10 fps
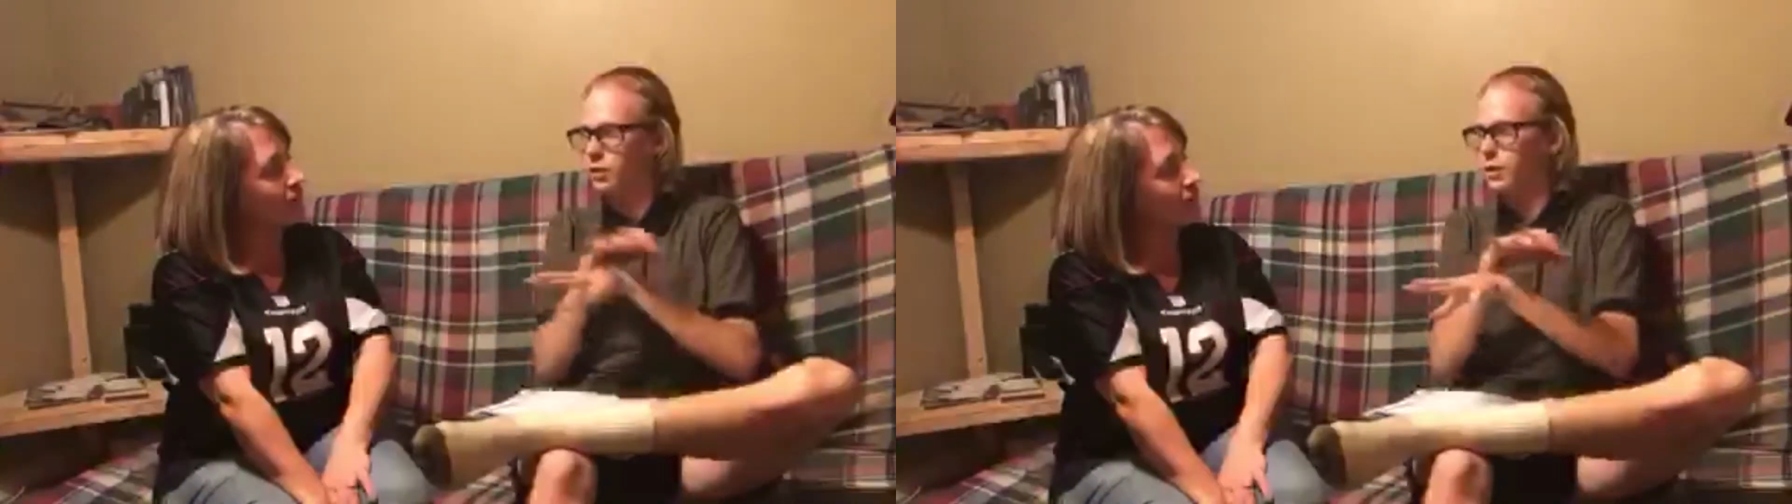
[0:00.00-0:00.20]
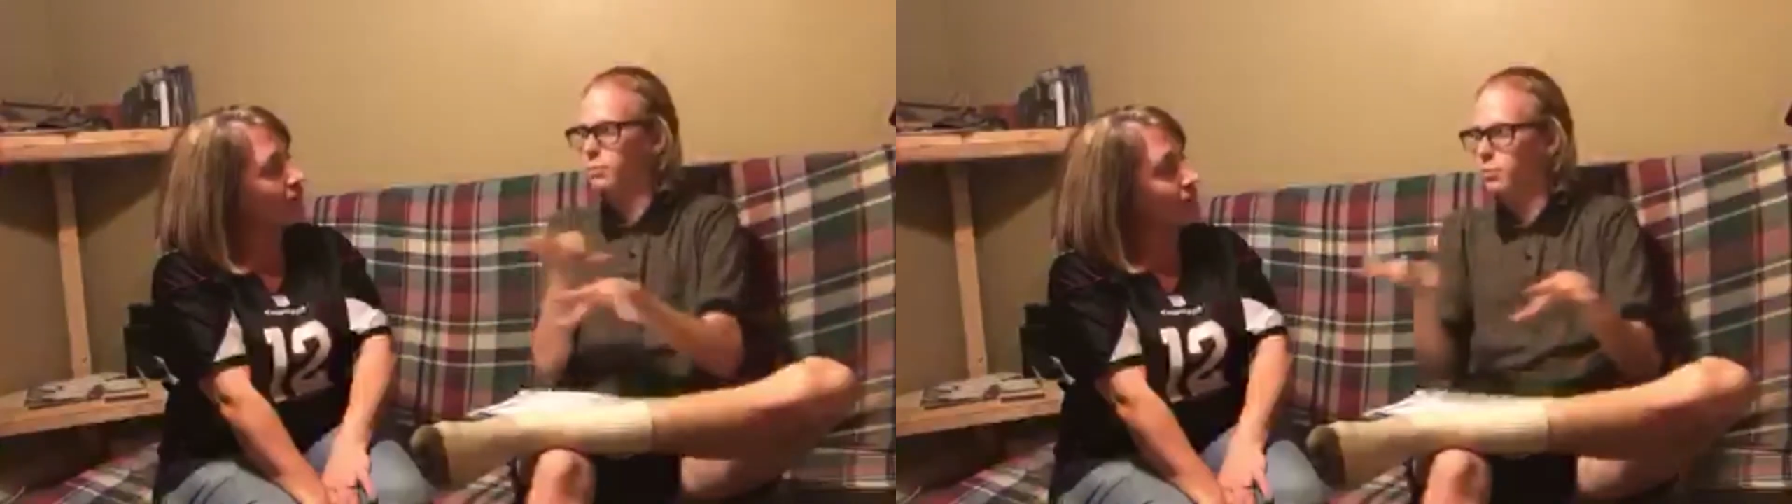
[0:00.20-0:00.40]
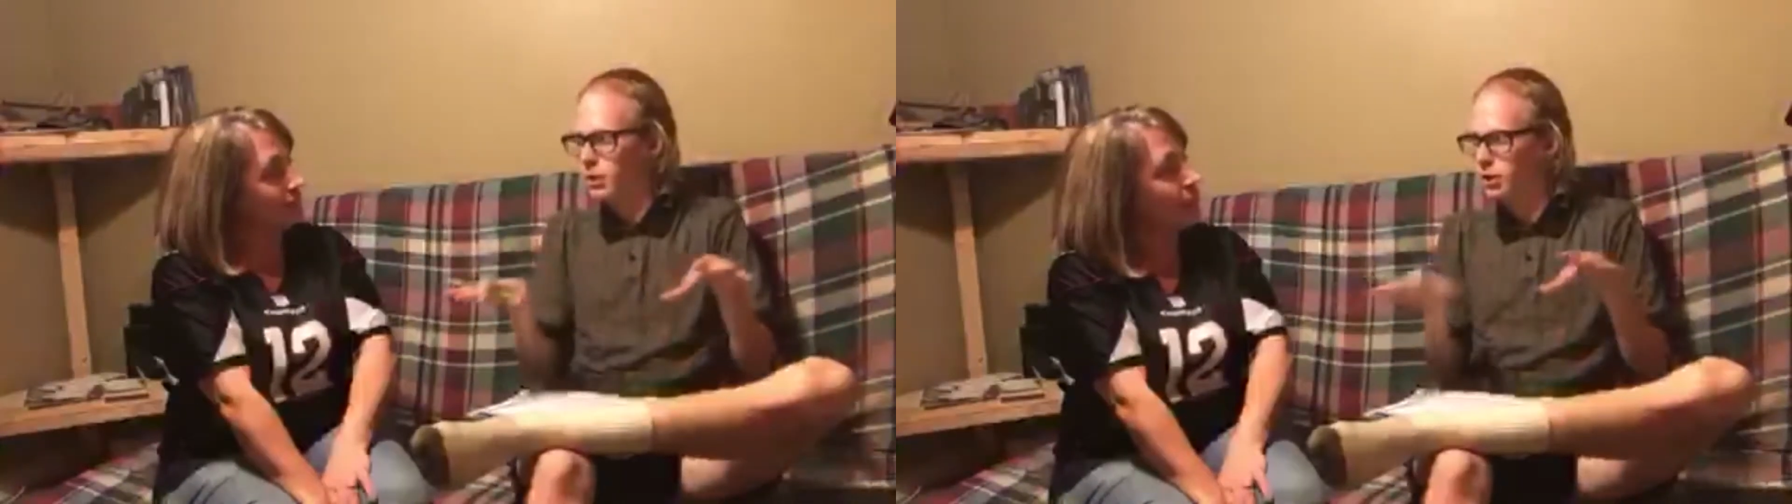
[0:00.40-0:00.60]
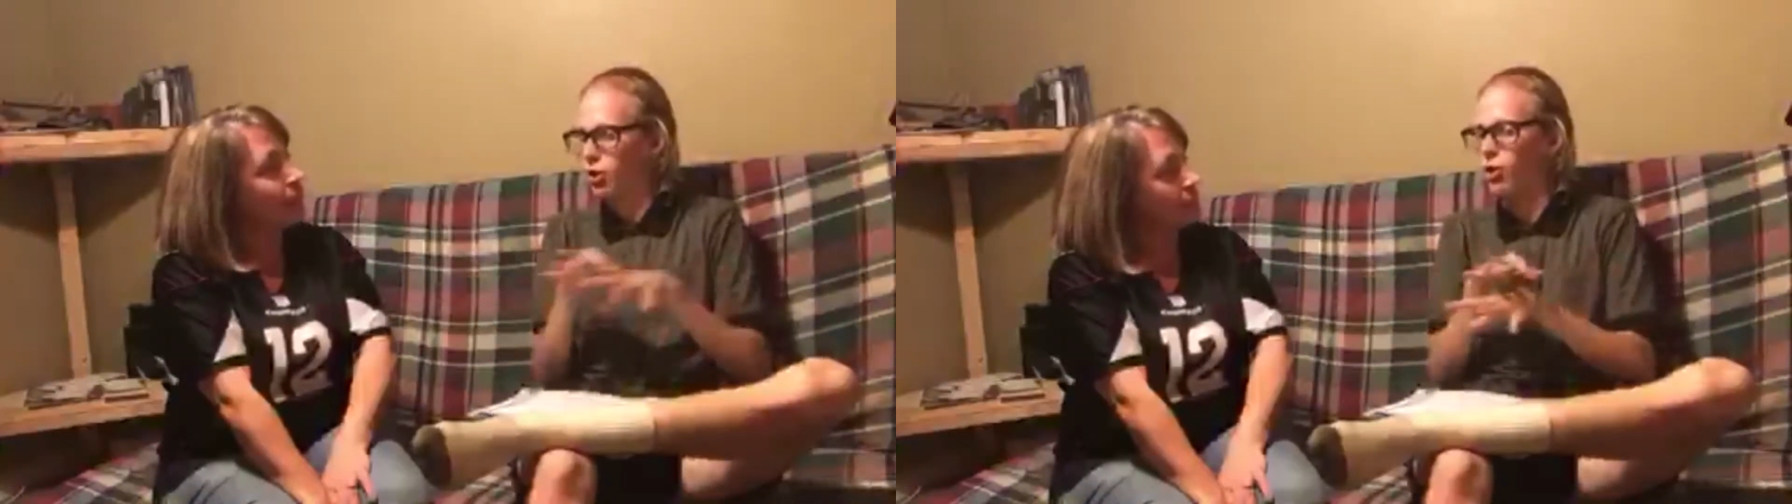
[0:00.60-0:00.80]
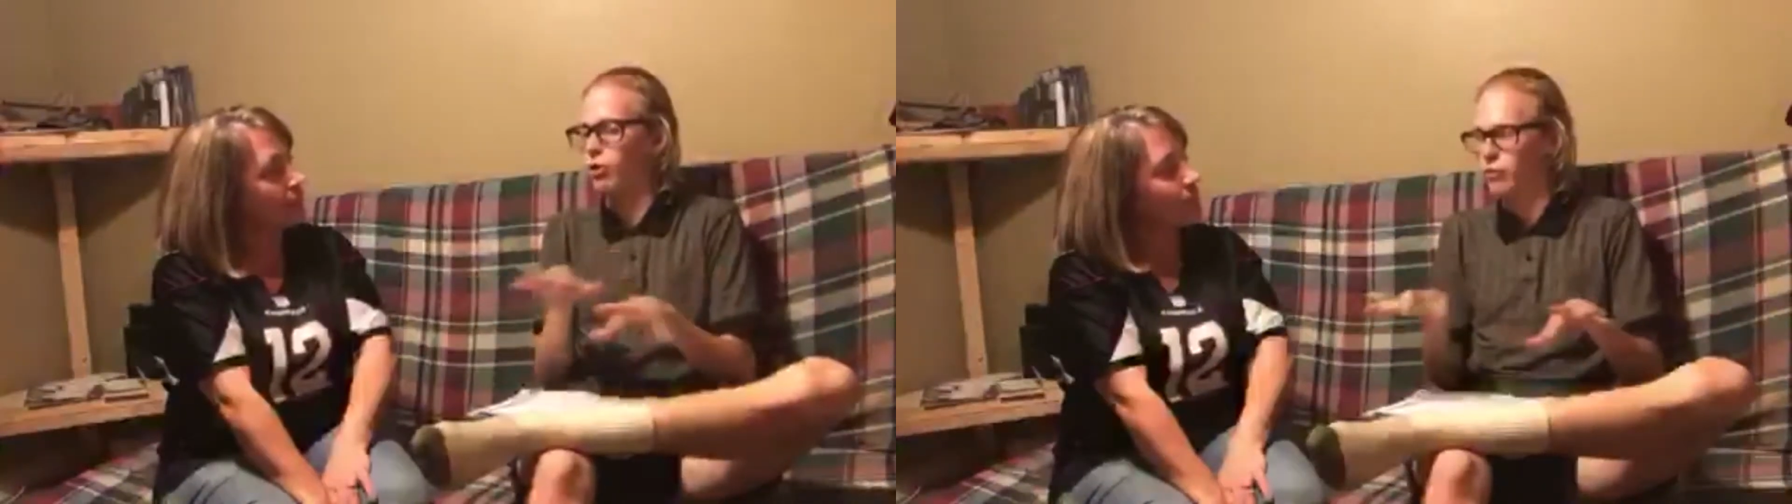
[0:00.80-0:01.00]
implemented
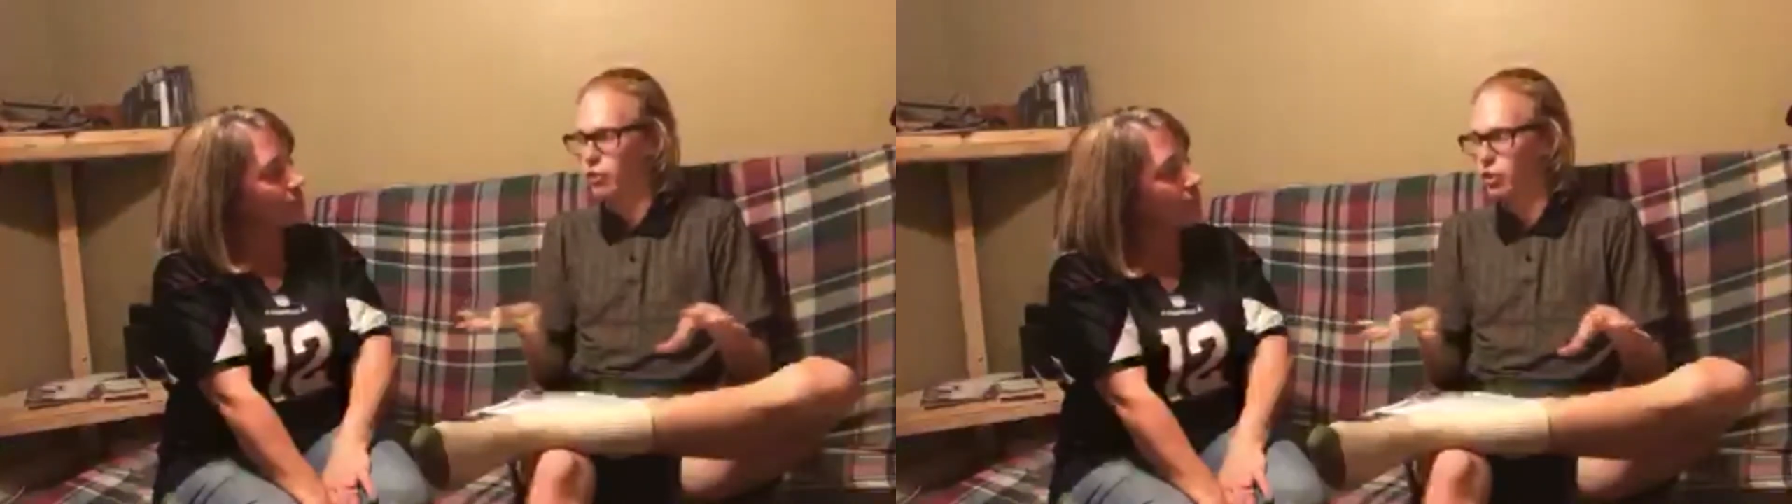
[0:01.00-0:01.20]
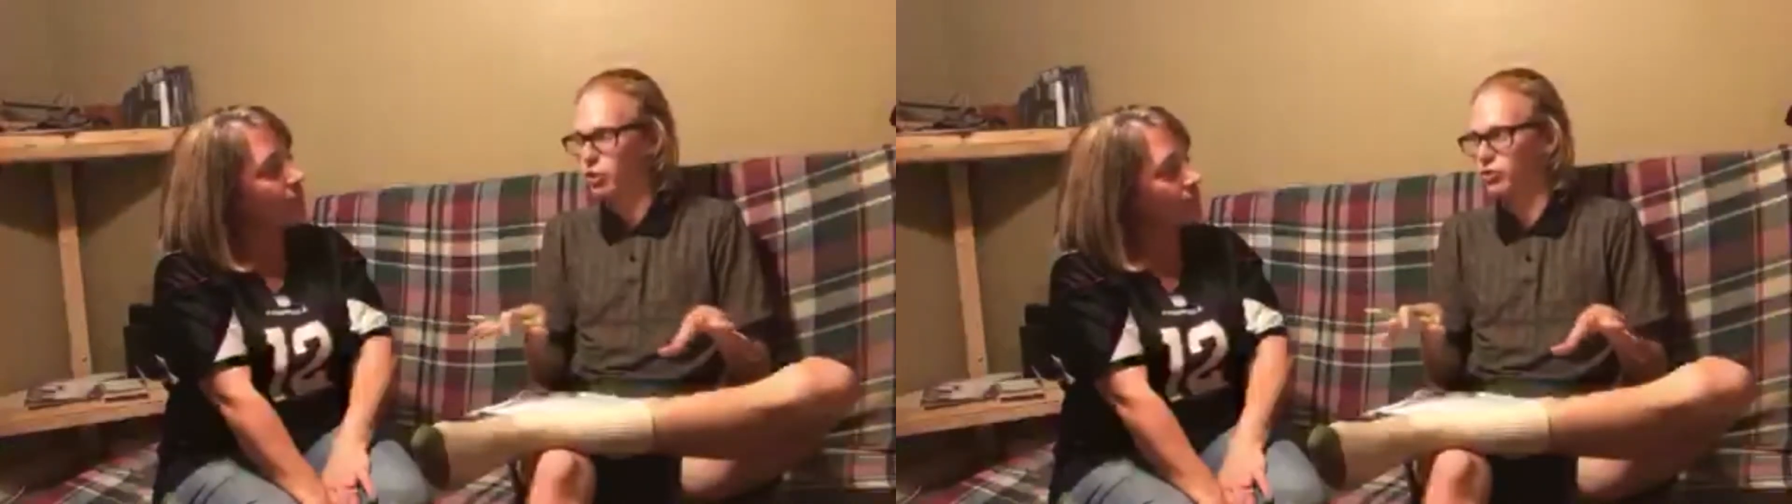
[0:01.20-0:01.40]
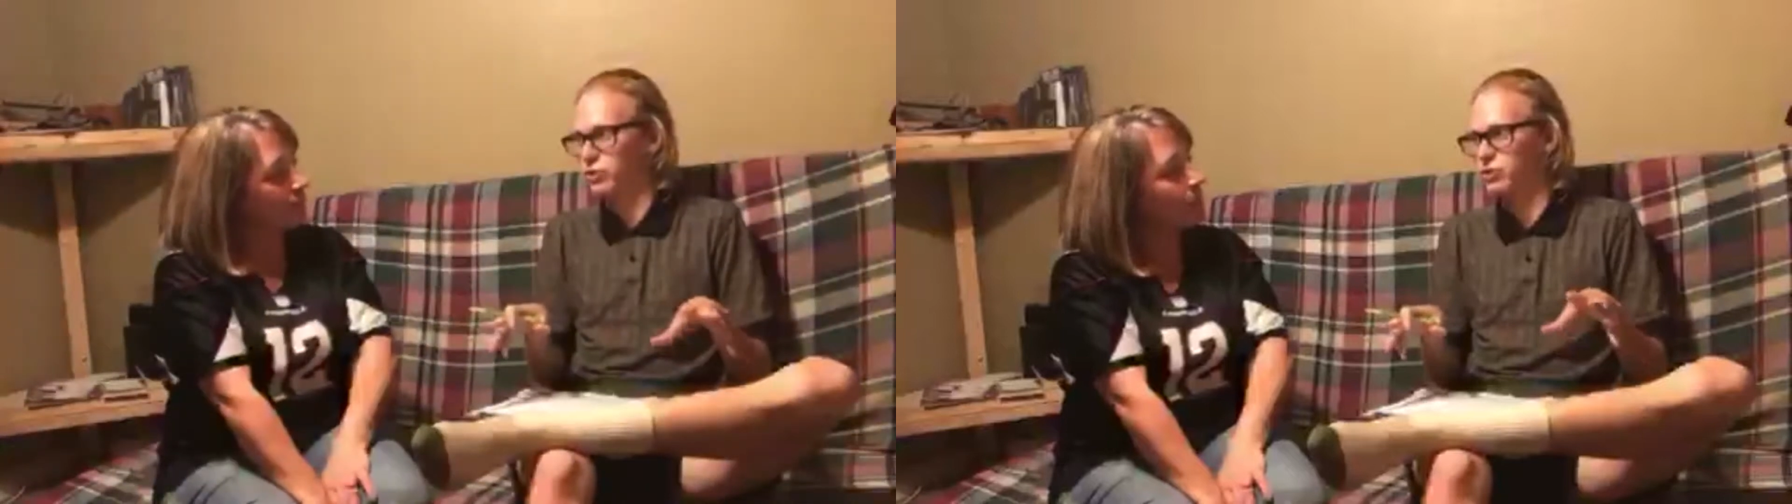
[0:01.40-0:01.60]
all over the country,